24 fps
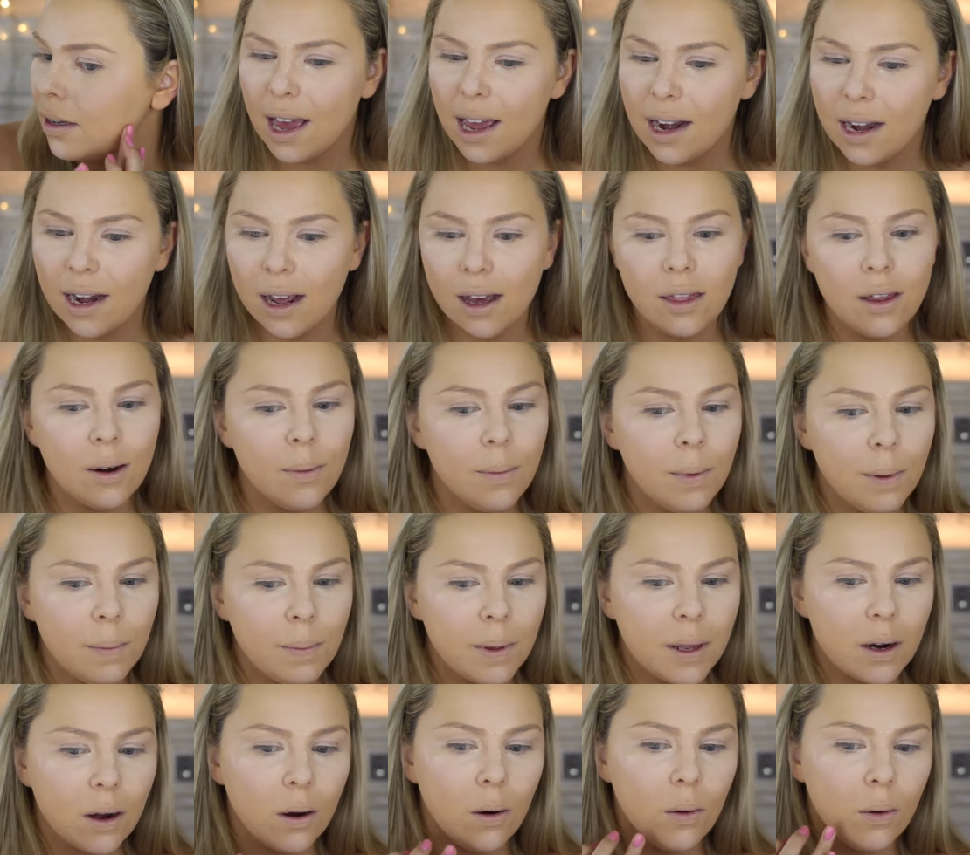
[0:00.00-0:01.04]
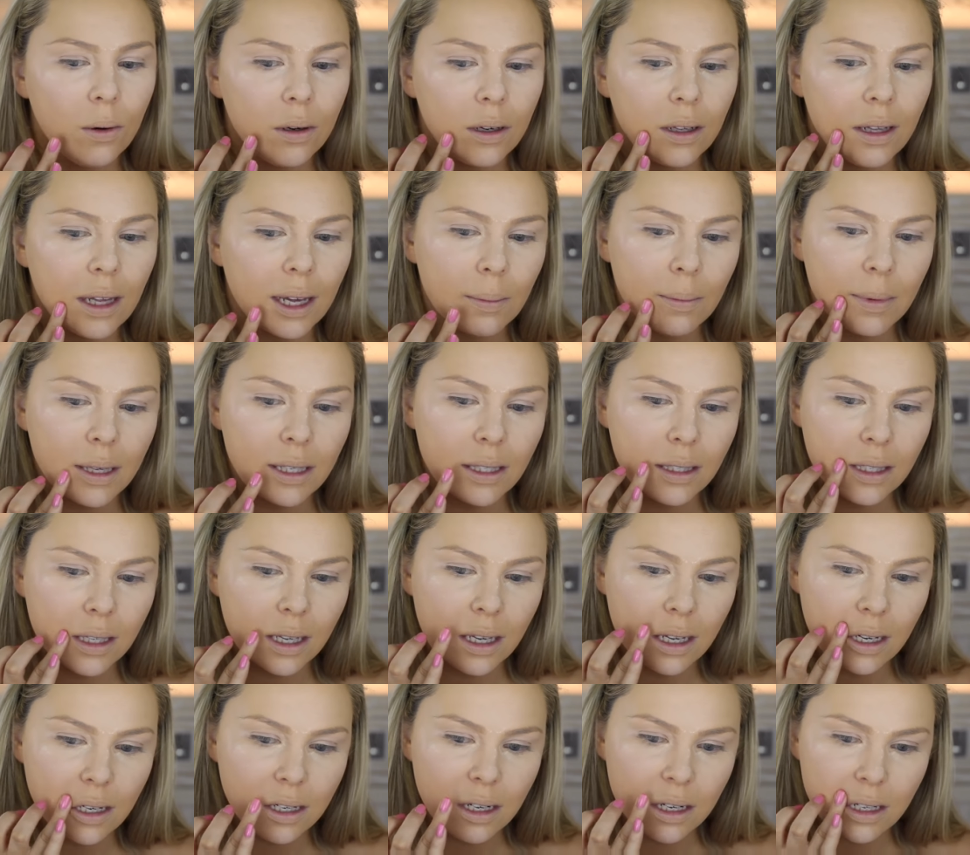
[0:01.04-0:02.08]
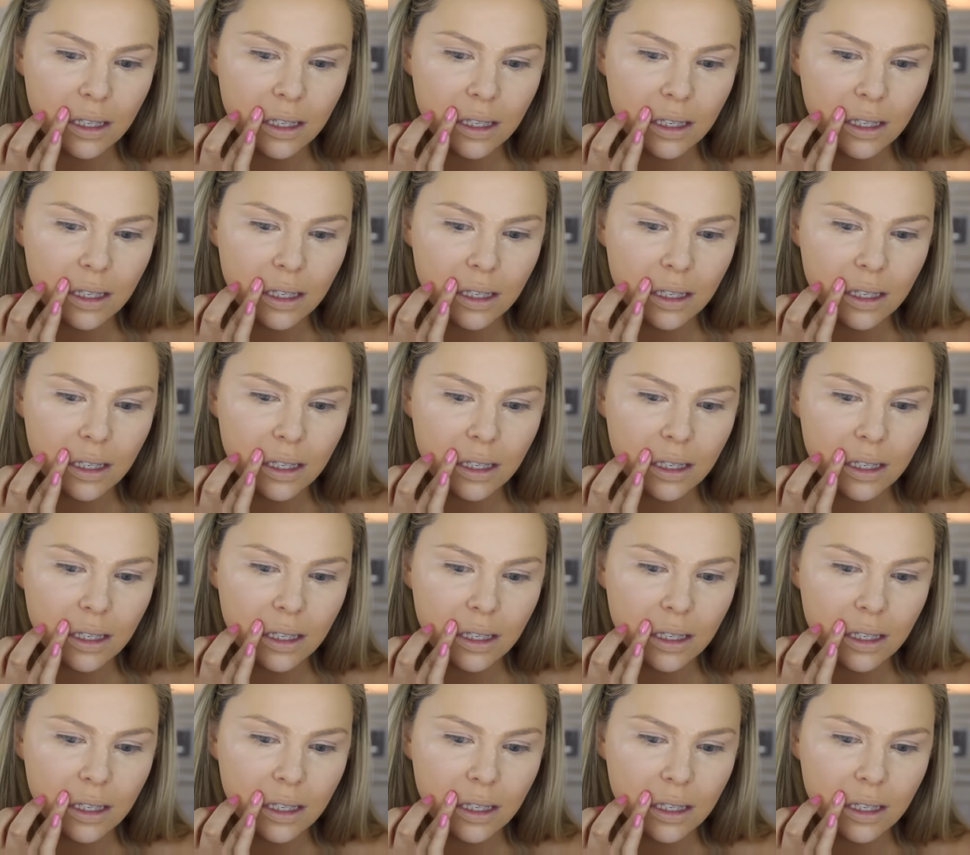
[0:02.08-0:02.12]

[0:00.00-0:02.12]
And now that I'm a bit older, like, my skin